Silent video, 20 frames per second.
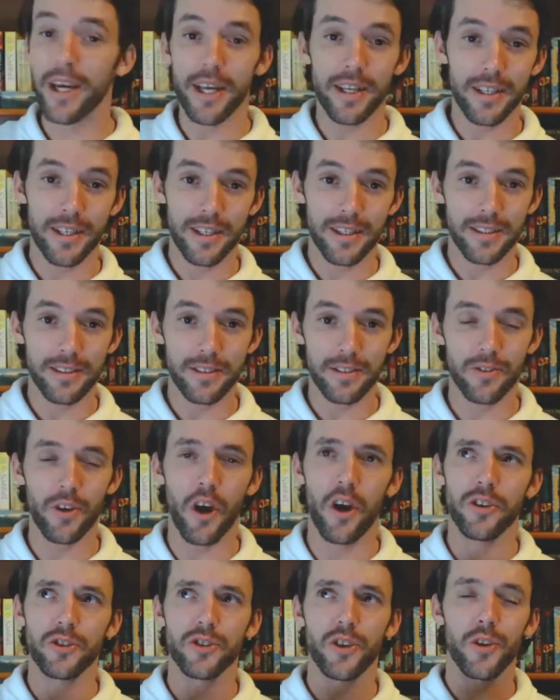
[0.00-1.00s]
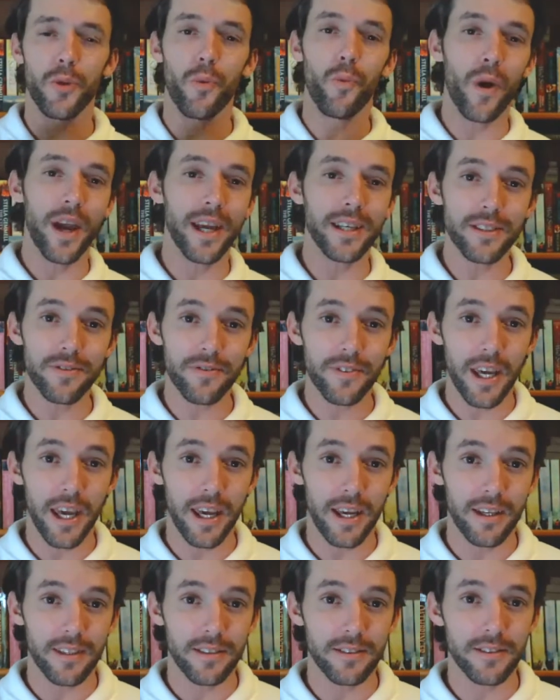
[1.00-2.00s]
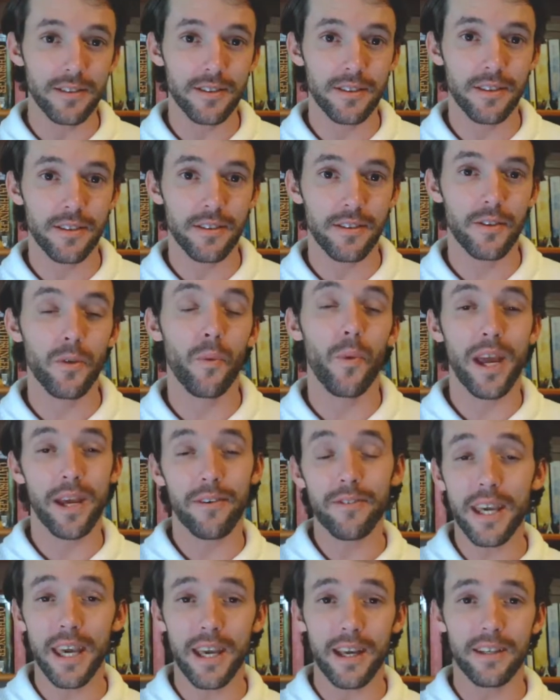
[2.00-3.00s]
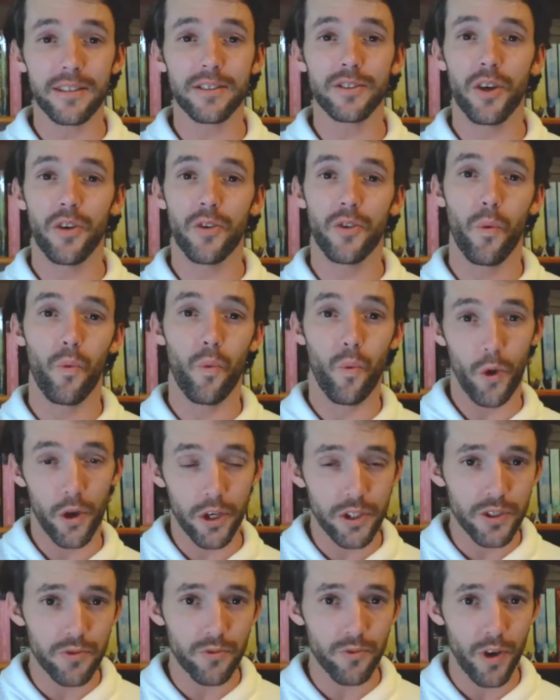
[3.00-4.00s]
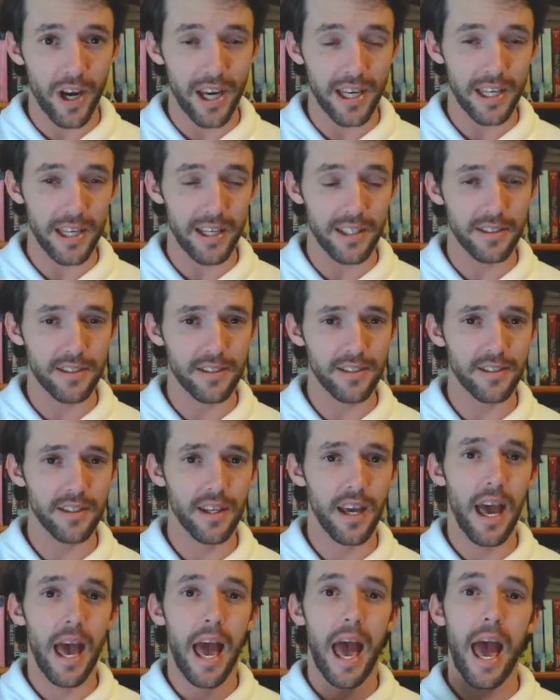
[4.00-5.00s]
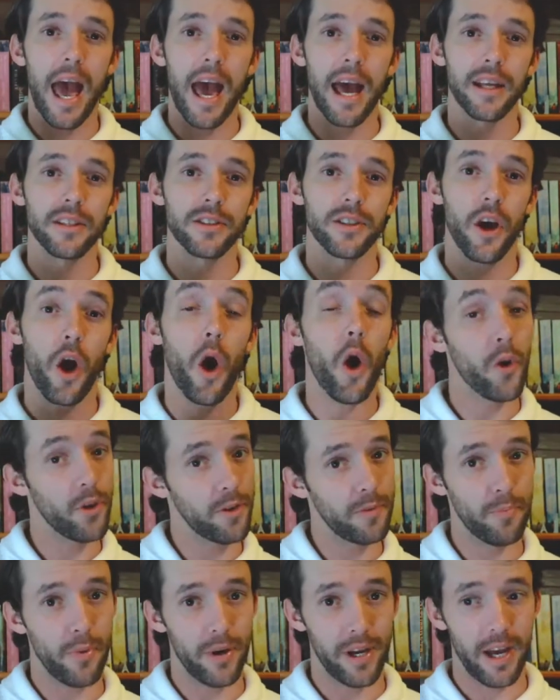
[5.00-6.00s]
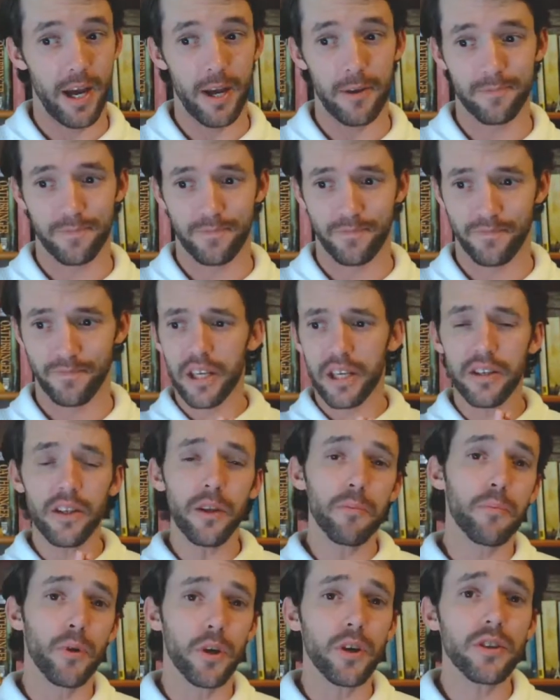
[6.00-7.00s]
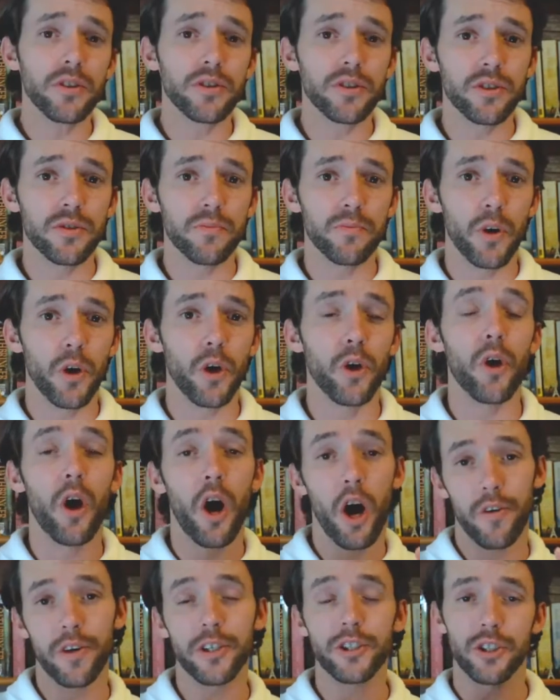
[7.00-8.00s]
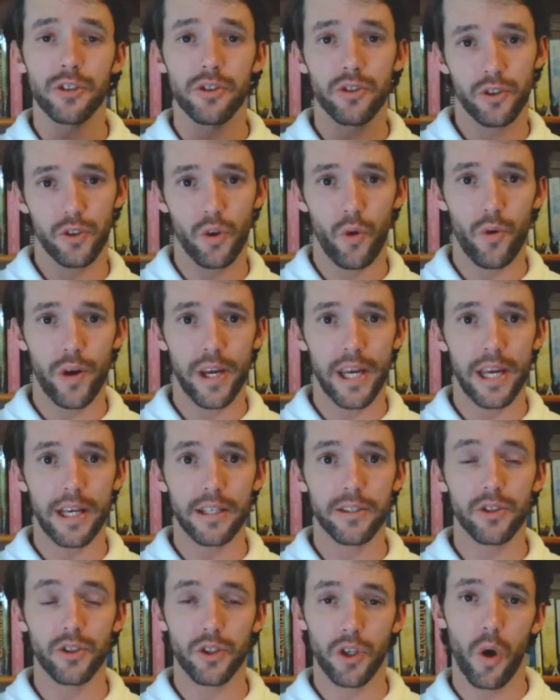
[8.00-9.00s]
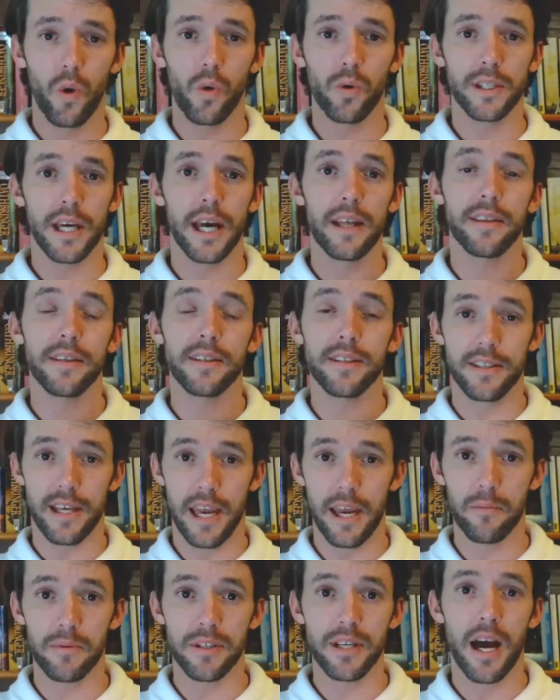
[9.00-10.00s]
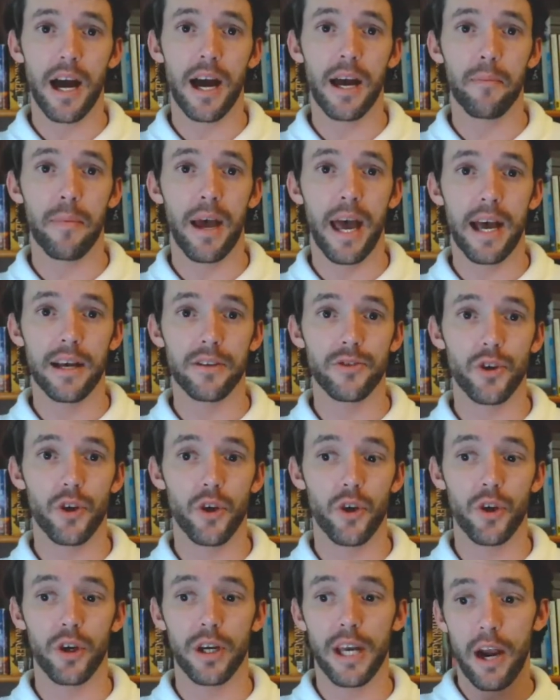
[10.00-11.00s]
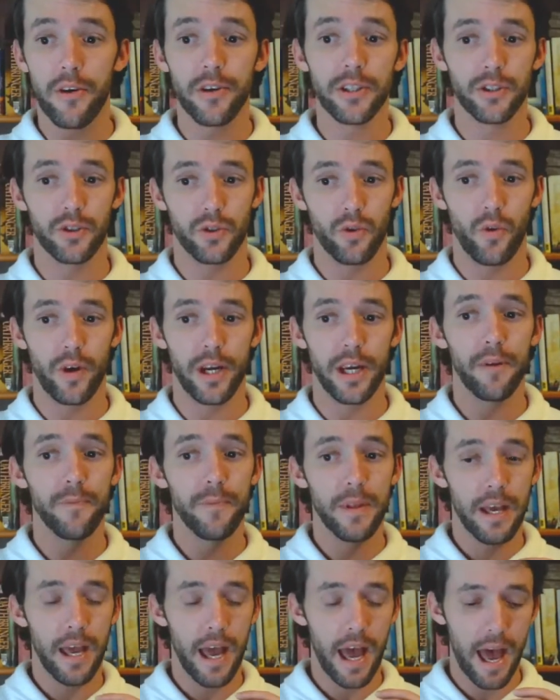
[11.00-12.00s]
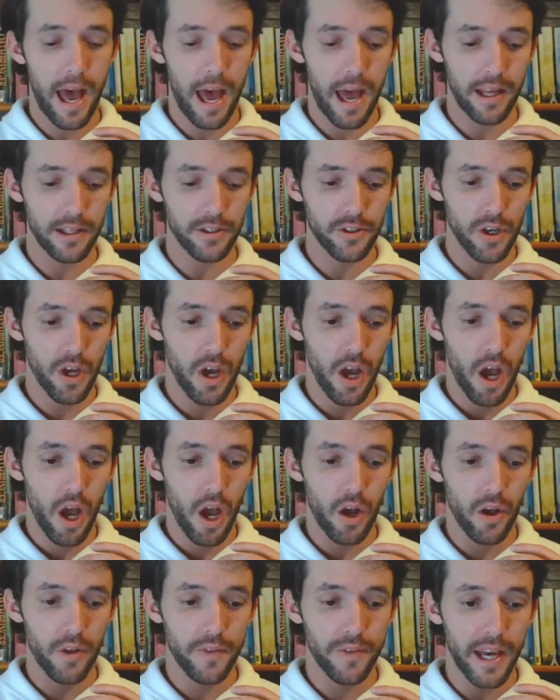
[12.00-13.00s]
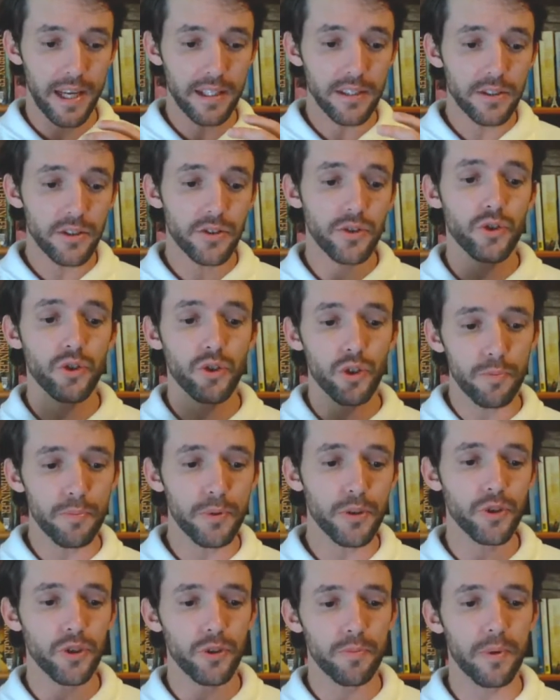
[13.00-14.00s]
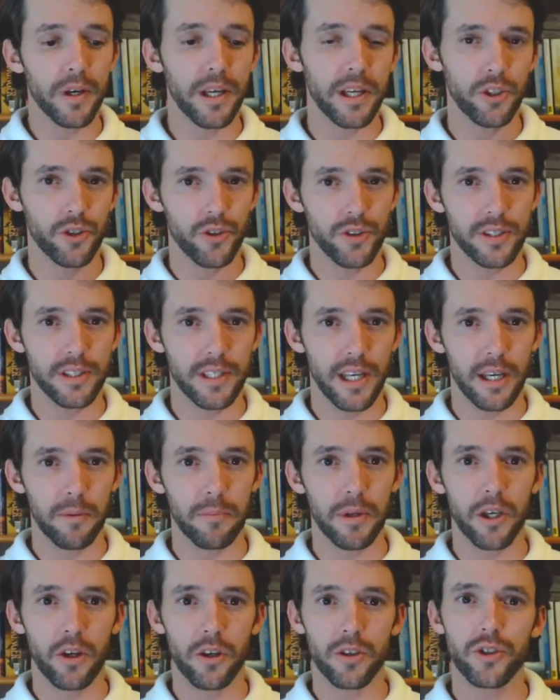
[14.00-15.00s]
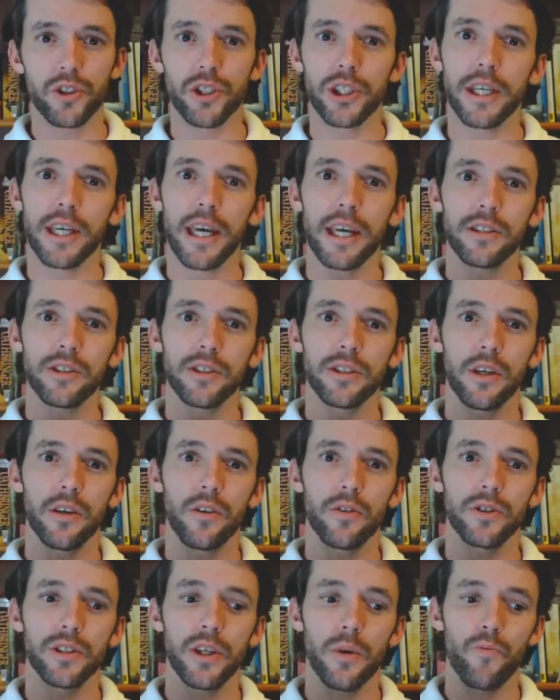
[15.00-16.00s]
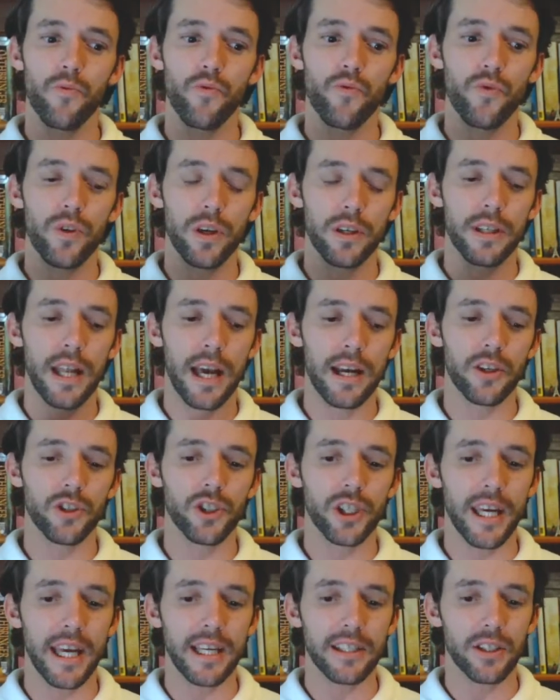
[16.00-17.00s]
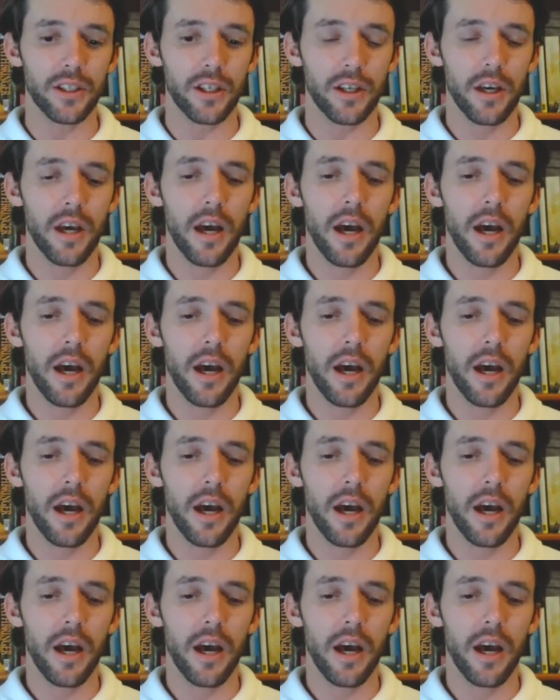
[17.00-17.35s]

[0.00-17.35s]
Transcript: Radiance... No, so The Ways of Kings, The Way of Kings, The Words of Radiance, and Oathbringer. In the books, her origin story is told at the same time as her current story, and that's super, super interesting because she gets some... Re like, she gets...